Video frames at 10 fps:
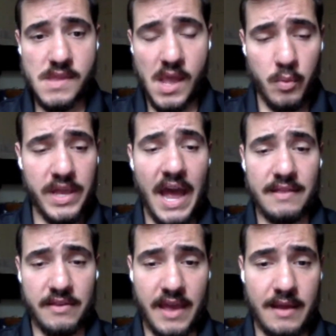And we got
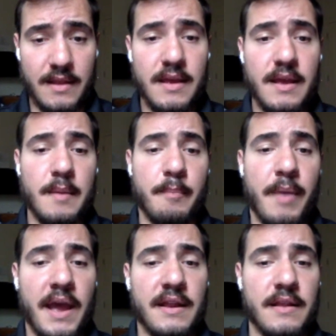to that
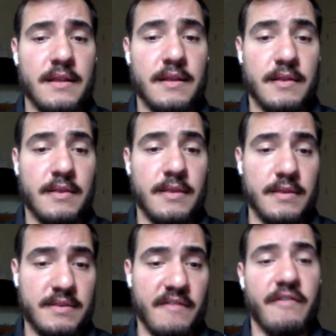by
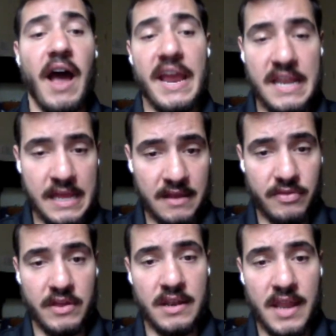
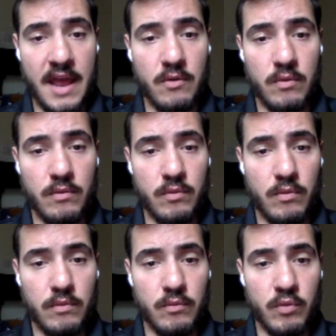dividing the net
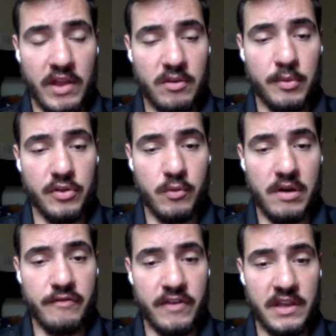rentable square
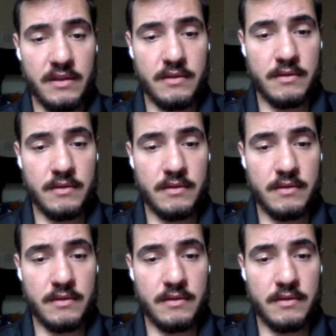feet